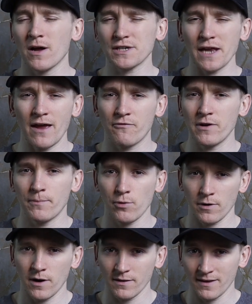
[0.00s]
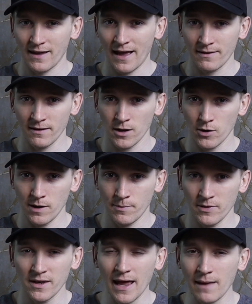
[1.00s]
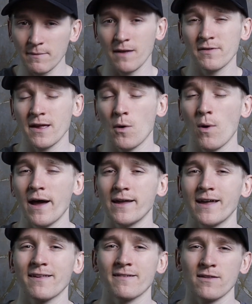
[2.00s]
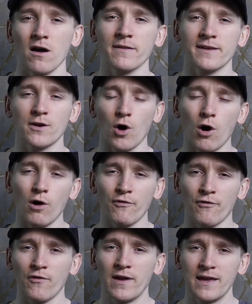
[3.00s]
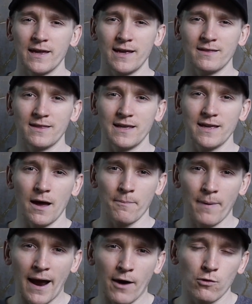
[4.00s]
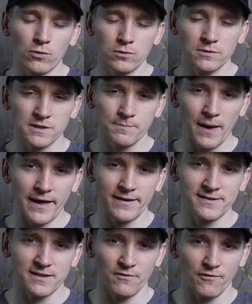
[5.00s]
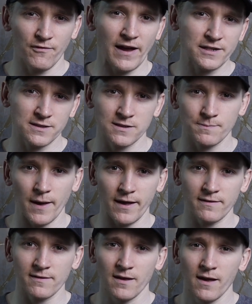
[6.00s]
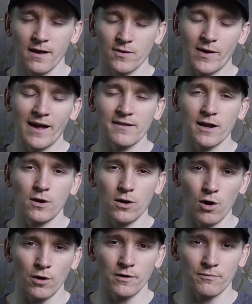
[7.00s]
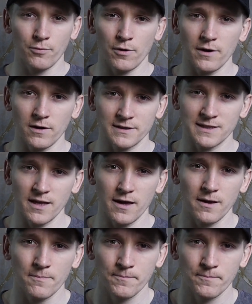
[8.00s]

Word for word: much every product category, but the name gives it away. It started off in the apparel space and fashion space, so it has a lot of products there.